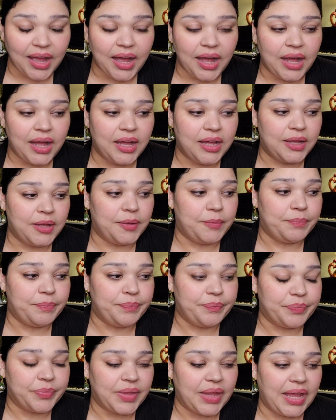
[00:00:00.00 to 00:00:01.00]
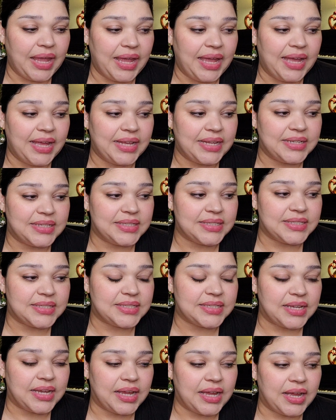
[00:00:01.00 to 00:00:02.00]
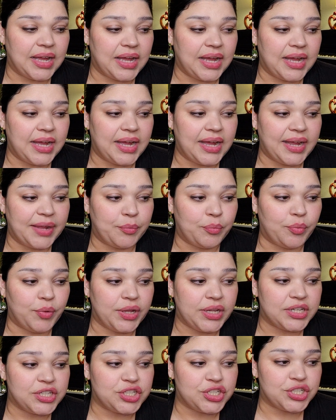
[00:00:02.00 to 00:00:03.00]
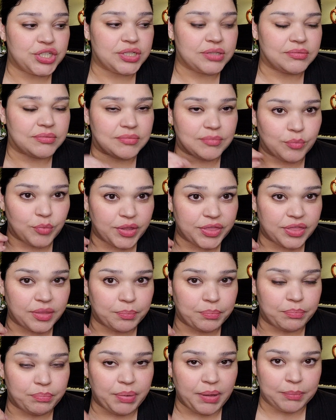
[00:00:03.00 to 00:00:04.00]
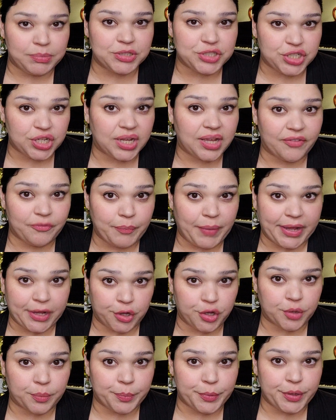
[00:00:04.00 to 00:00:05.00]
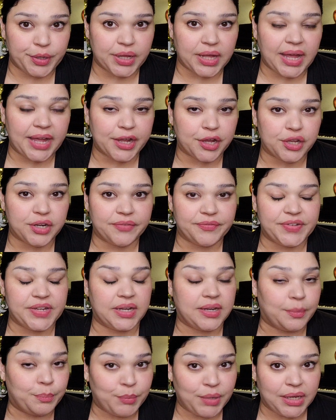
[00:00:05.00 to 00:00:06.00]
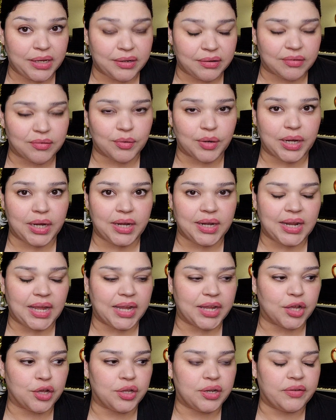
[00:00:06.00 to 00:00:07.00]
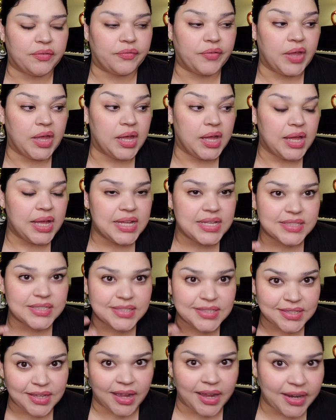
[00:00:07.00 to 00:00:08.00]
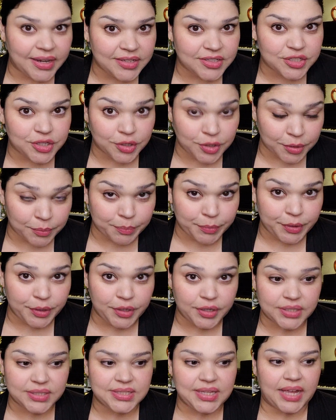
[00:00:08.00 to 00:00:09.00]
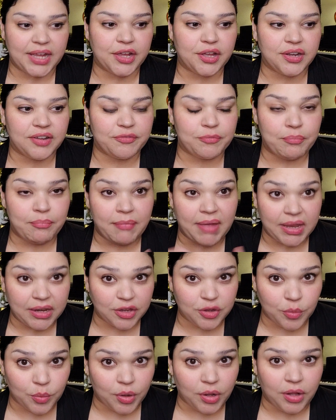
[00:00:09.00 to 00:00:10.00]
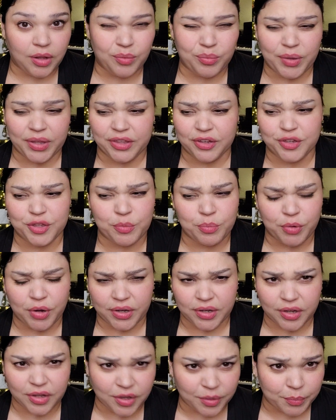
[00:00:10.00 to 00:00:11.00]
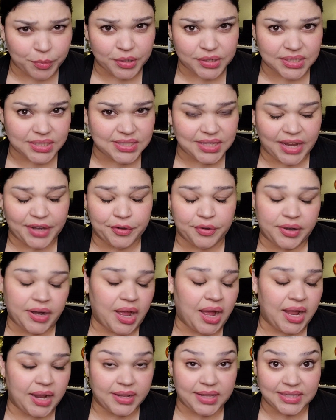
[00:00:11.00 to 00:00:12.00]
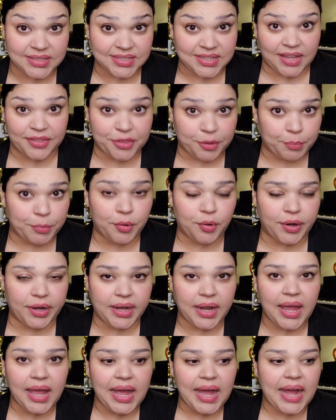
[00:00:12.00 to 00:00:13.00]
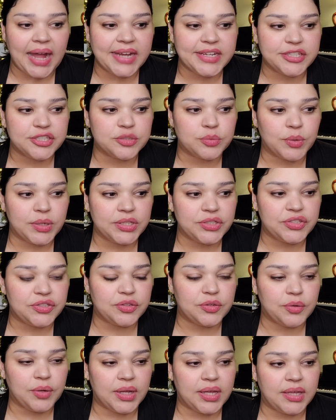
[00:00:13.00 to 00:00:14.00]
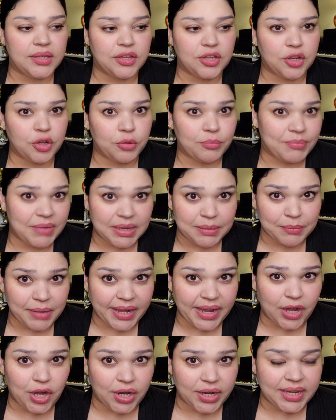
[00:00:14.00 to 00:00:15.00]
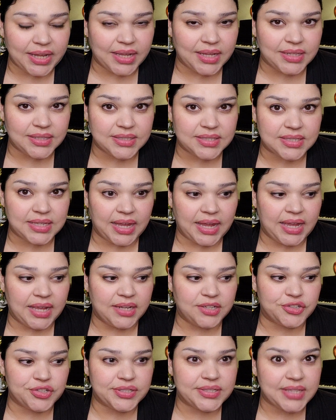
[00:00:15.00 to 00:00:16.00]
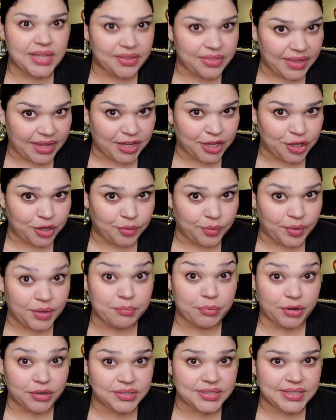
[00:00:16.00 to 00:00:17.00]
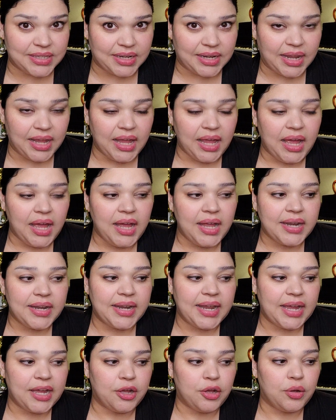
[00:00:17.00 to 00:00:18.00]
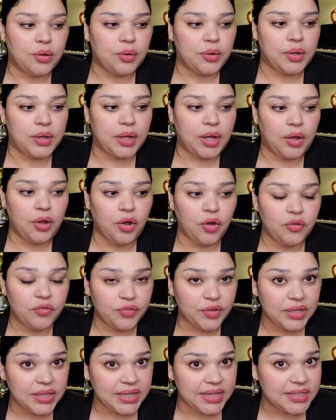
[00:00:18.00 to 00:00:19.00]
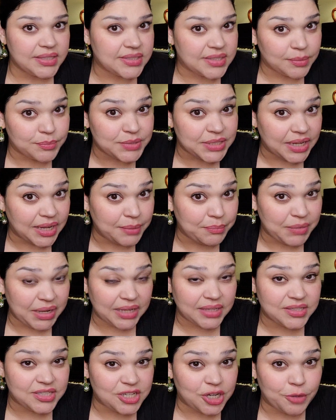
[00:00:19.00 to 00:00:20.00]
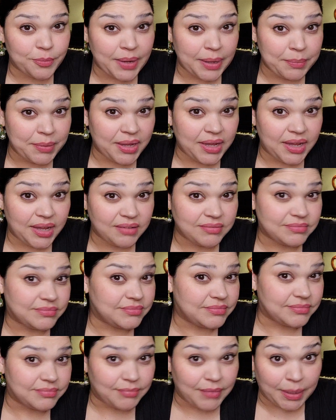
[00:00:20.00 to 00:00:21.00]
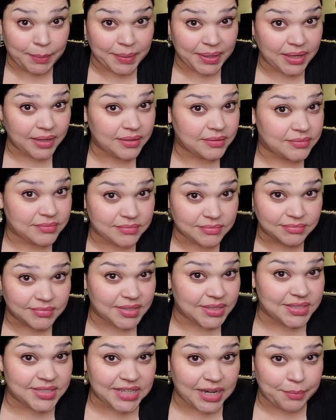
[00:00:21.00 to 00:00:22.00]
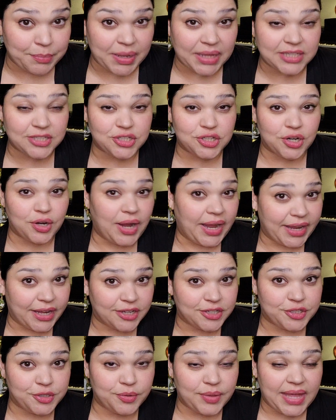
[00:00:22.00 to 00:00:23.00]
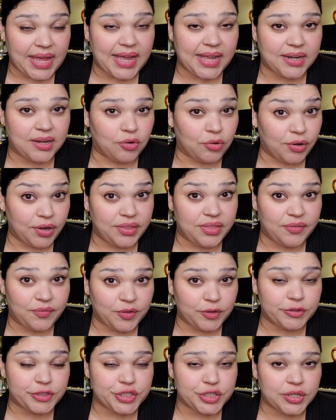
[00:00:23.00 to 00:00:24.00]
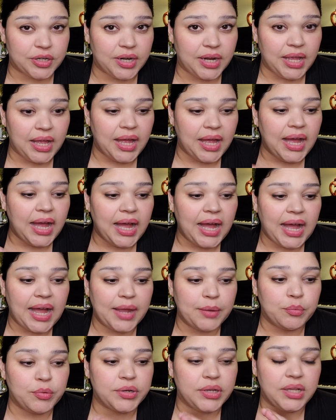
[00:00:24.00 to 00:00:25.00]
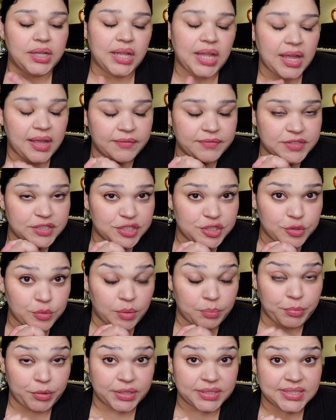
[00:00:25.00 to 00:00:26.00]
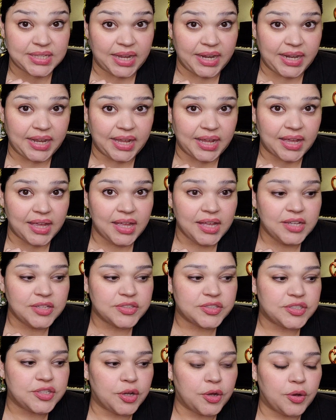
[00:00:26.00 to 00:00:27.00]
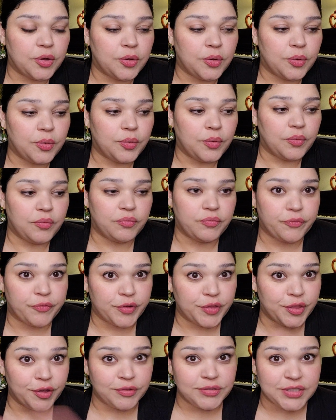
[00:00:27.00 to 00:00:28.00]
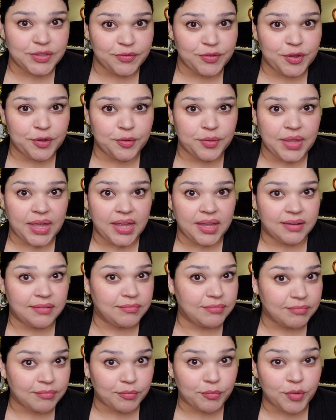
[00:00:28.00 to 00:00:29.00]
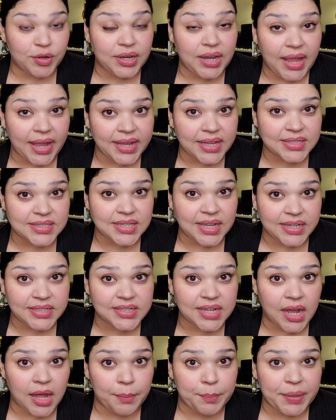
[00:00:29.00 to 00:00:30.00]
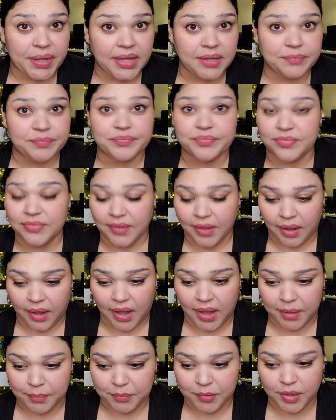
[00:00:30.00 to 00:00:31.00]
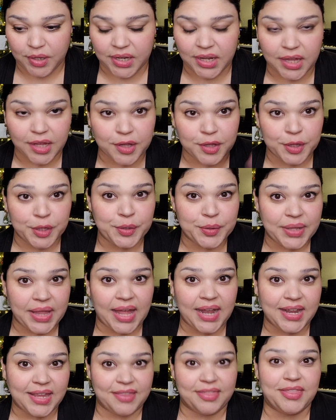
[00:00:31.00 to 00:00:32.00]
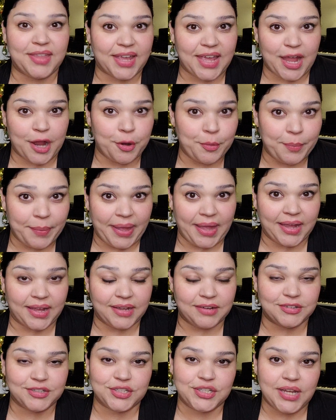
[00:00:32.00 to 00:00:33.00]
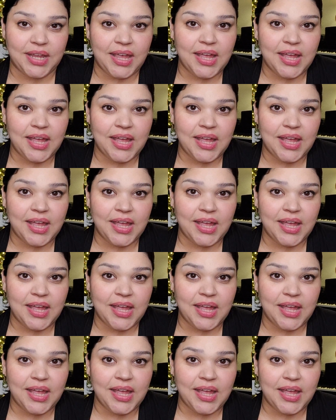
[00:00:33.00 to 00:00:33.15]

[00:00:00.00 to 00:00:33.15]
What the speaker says: And I wish with the publishing of my cookbook, I could have done a meet and greet. I could have signed cookbooks. I could have met you all, whether you brought a cookbook to sign or not. That's not the point. I just want to, meet my audience and just say thank you in person. Now, hopefully sometime next year, maybe this time next year I could do that, or in the future. I would love to do a book signing. So for those of you that would like a signed copy, I'm going to include that in the care package.